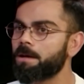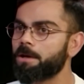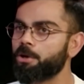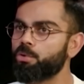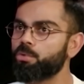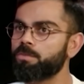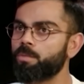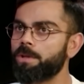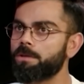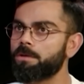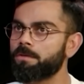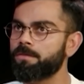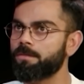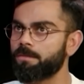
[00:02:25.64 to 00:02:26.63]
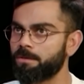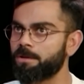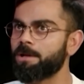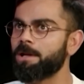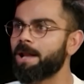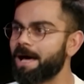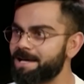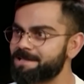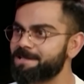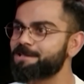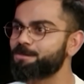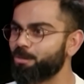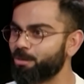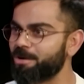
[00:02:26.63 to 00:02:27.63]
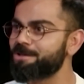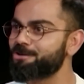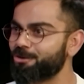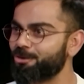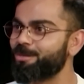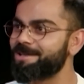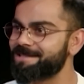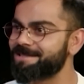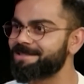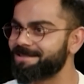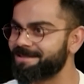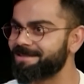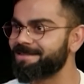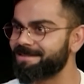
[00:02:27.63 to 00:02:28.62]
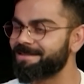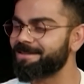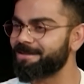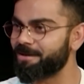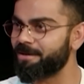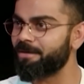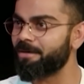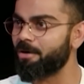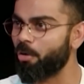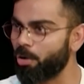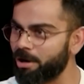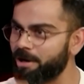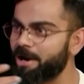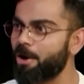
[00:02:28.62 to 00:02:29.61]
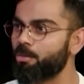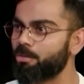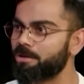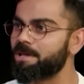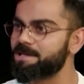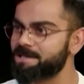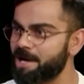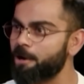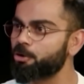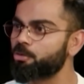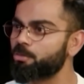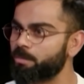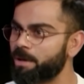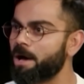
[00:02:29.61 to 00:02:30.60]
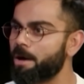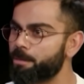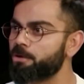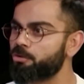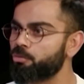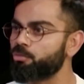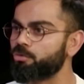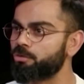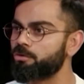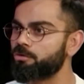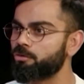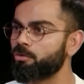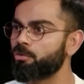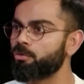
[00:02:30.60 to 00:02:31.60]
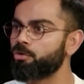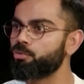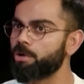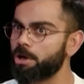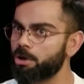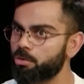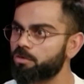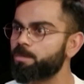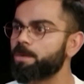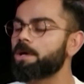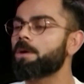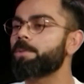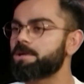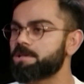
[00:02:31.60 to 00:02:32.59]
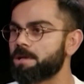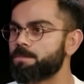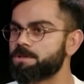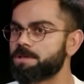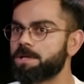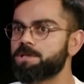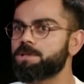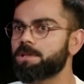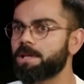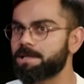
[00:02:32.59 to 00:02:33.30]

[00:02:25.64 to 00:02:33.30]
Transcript: When the lies are spoken so much all around, they start becoming truth. So you need to speak up at some stage, and